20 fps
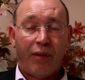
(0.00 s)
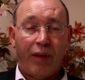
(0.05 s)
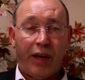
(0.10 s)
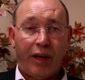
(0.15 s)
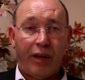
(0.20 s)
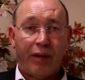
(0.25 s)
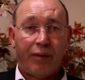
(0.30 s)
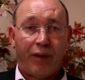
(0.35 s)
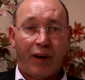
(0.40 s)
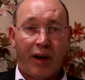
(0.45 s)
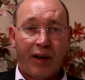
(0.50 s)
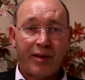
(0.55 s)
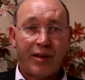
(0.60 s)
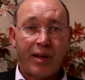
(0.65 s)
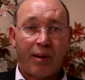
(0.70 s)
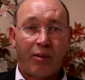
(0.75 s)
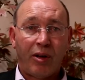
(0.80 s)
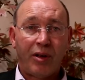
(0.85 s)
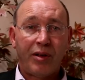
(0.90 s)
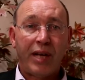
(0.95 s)
that you find
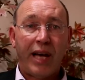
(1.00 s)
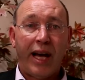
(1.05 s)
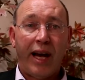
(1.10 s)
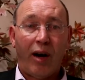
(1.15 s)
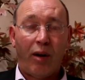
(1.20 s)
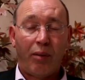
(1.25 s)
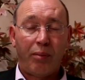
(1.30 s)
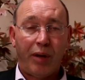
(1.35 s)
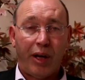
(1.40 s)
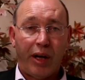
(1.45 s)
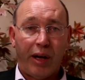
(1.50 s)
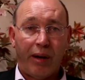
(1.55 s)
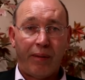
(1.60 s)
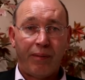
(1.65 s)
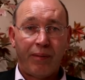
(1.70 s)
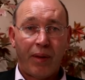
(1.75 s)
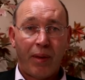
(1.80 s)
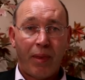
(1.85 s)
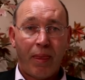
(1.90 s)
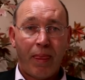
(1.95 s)
someone to help you.